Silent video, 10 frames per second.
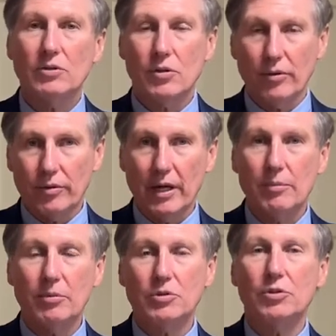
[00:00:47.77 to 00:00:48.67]
so they're
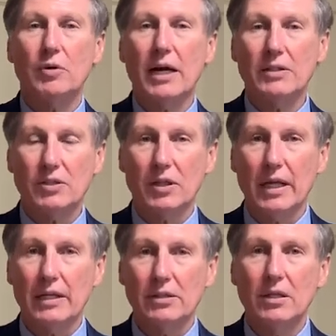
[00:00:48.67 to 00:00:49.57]
able to
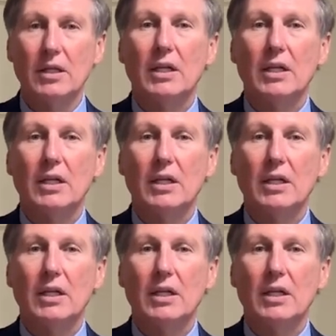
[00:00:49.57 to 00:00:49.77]
isolate.